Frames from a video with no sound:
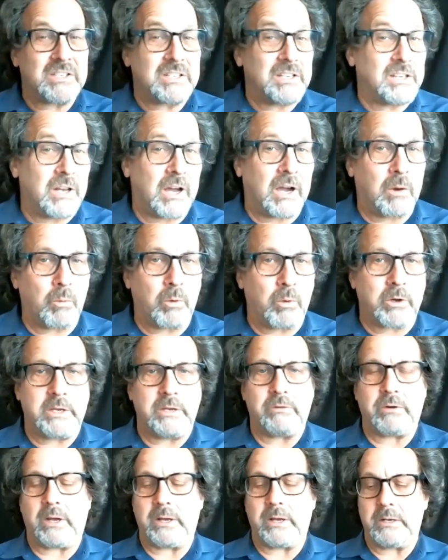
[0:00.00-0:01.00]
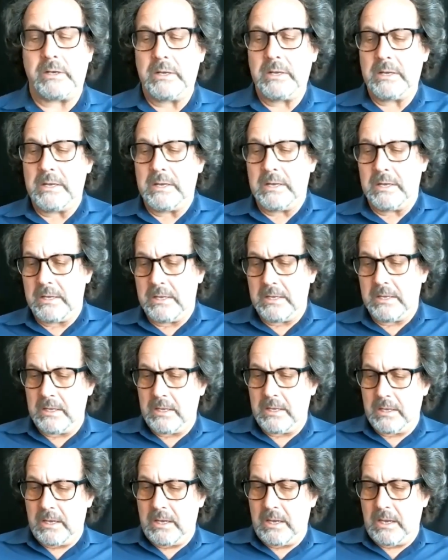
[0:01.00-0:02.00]
and not working right.
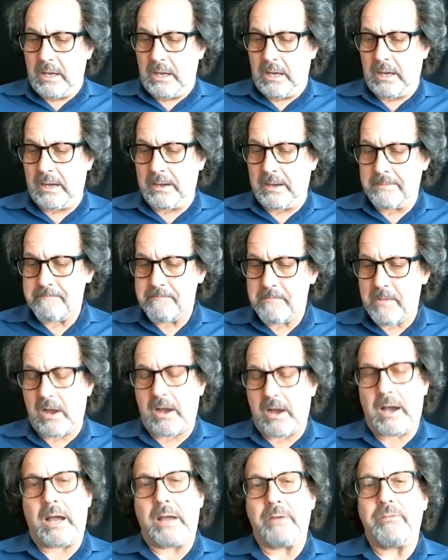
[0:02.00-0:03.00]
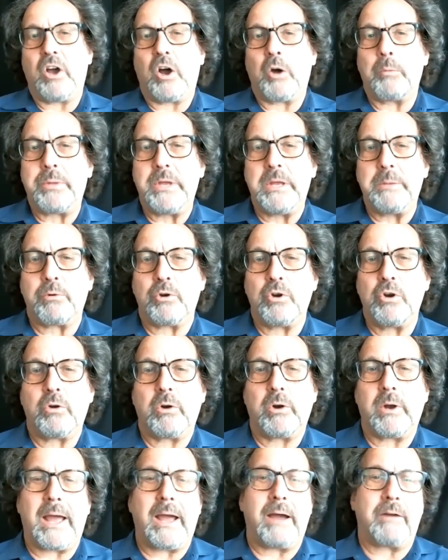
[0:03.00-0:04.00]
Um, I've helped people who
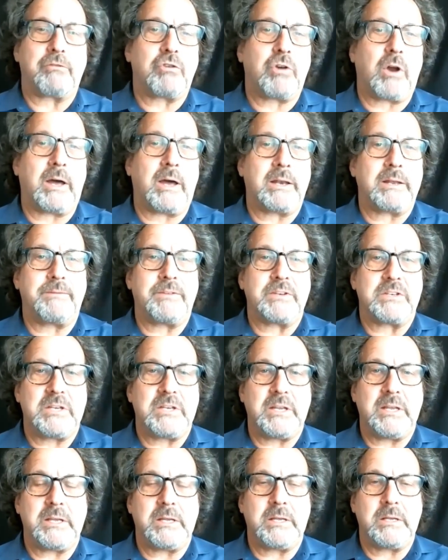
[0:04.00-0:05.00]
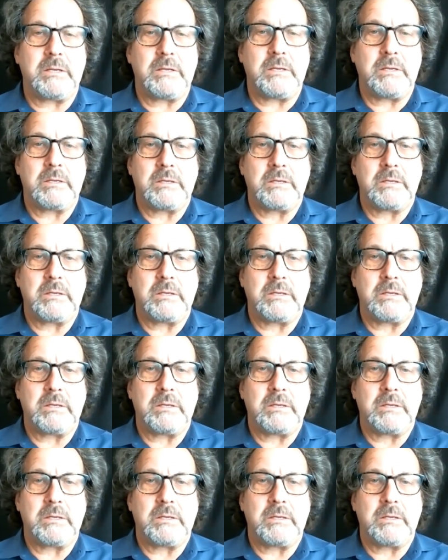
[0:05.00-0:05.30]
have chronic fatigue